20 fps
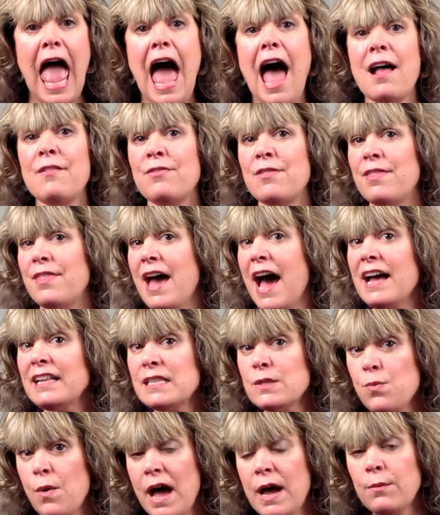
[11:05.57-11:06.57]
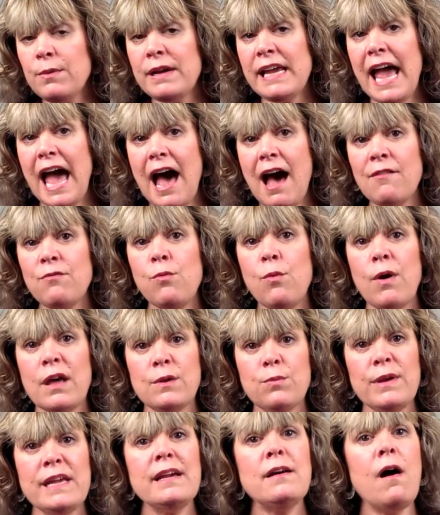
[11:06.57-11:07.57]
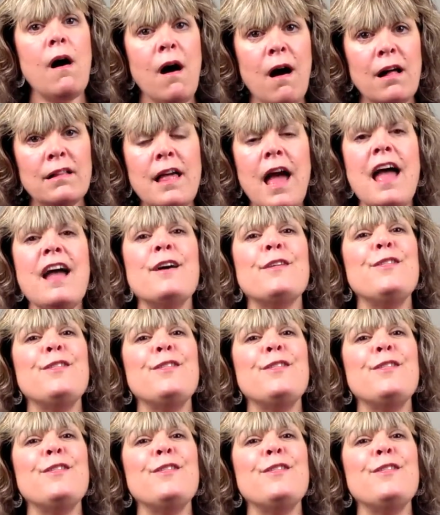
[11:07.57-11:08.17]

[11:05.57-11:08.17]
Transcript: And that's why we have what we call